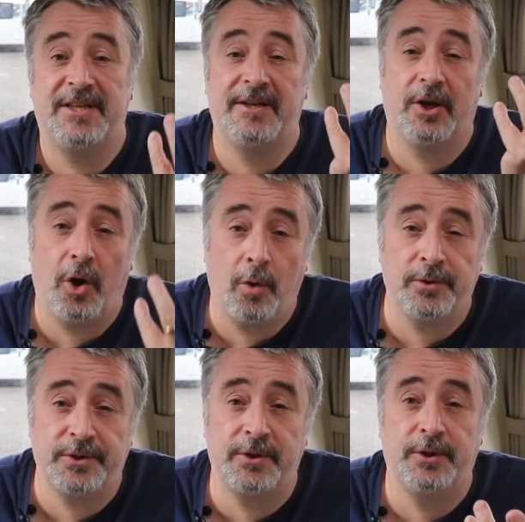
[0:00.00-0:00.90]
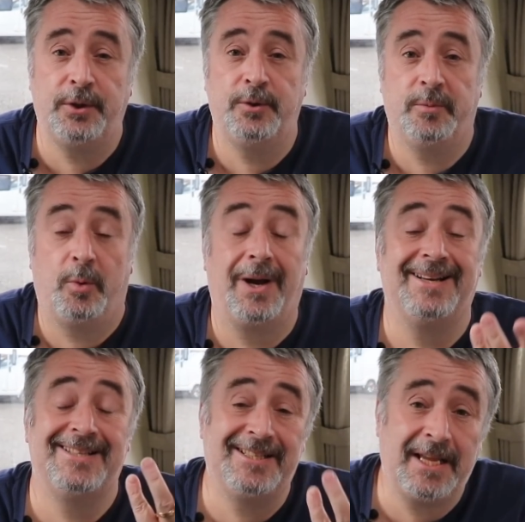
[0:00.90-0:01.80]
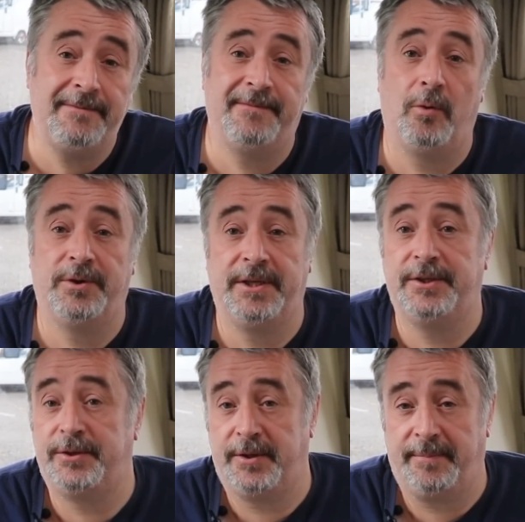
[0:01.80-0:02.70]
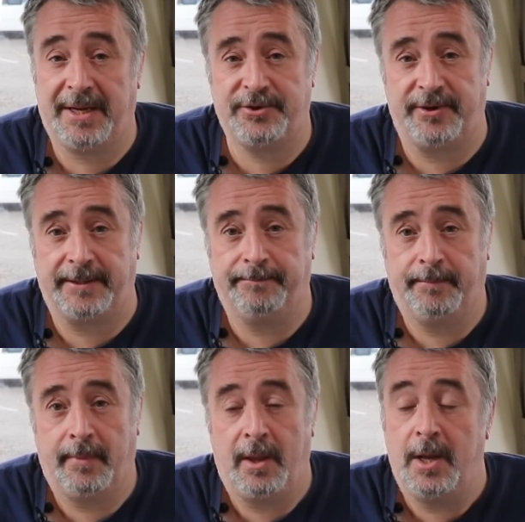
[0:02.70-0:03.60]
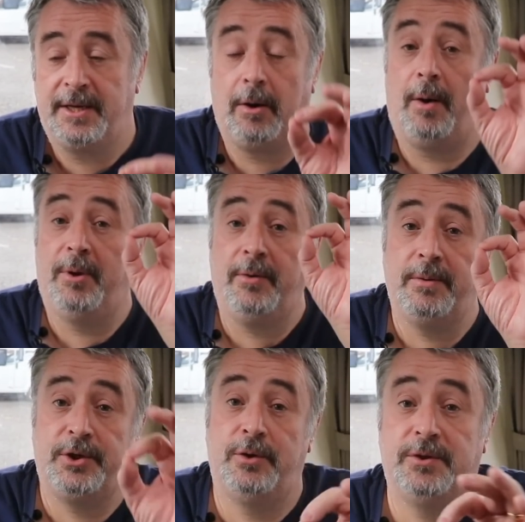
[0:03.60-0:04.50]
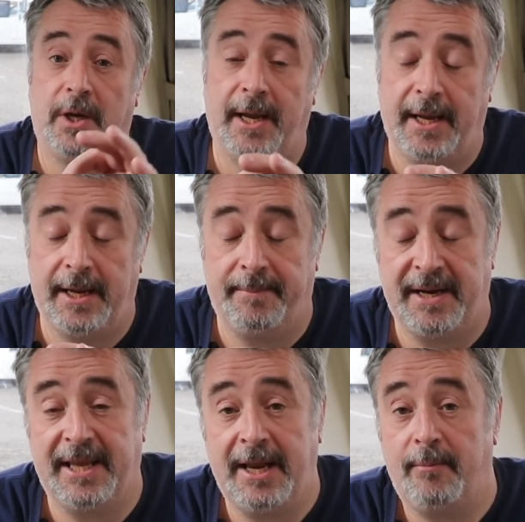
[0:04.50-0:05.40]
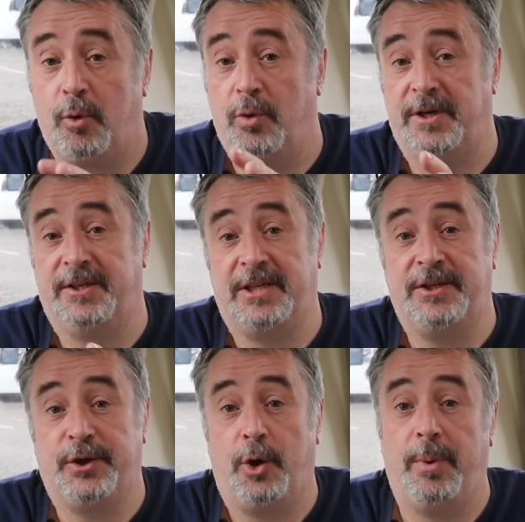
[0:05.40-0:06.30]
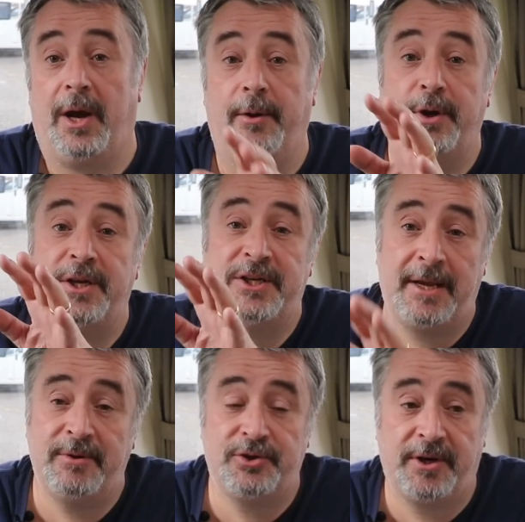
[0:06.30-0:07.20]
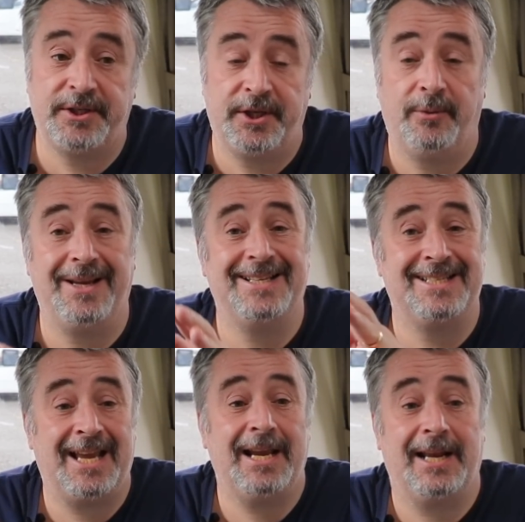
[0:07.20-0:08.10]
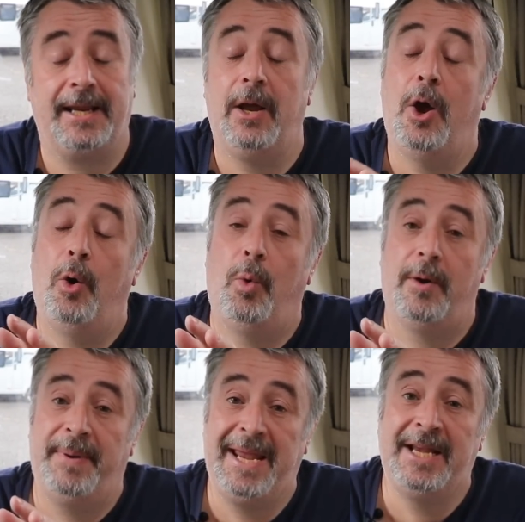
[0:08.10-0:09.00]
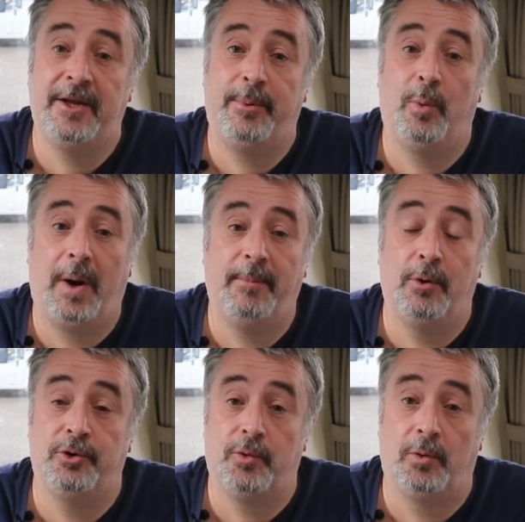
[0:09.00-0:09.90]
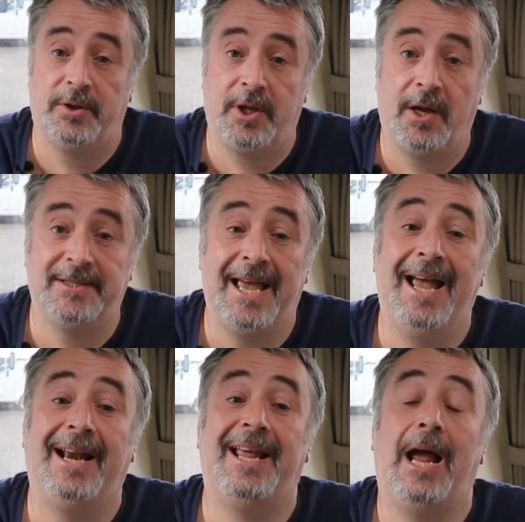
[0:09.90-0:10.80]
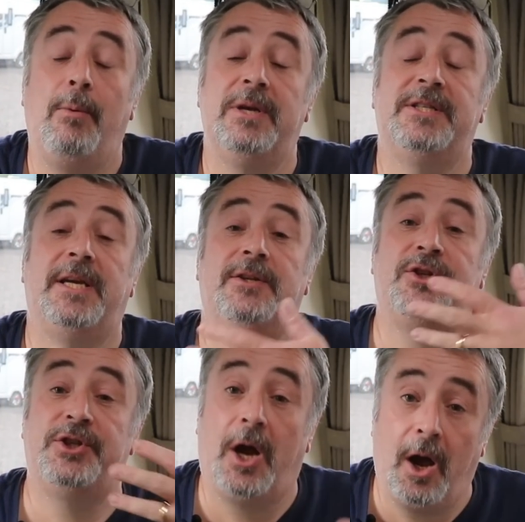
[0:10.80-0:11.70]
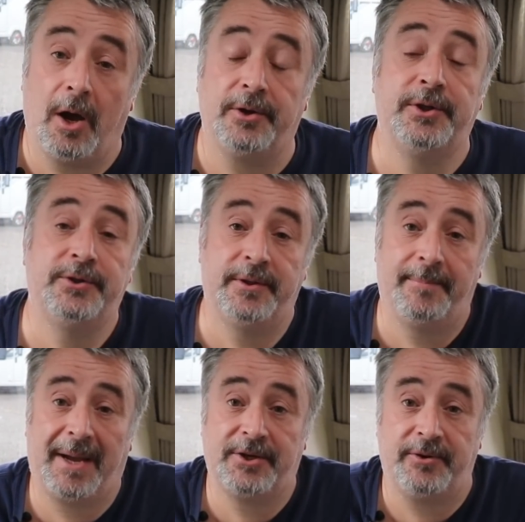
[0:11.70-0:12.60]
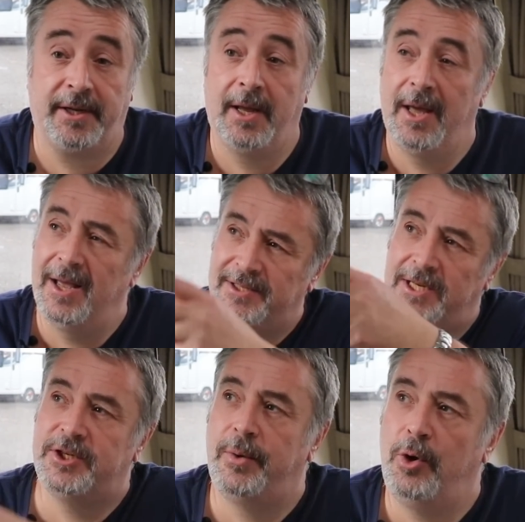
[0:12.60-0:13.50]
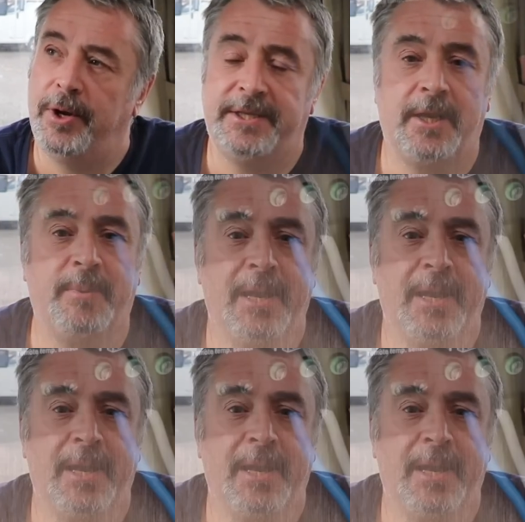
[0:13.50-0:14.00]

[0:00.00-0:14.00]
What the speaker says: send a constant, usable and safe voltage to the battery. Now, I'm going to use a bit of kit called an oscilloscope, and I'm going to demonstrate to you exactly what a PWM controller does and how it sends charge to the battery. So let's go and hook it up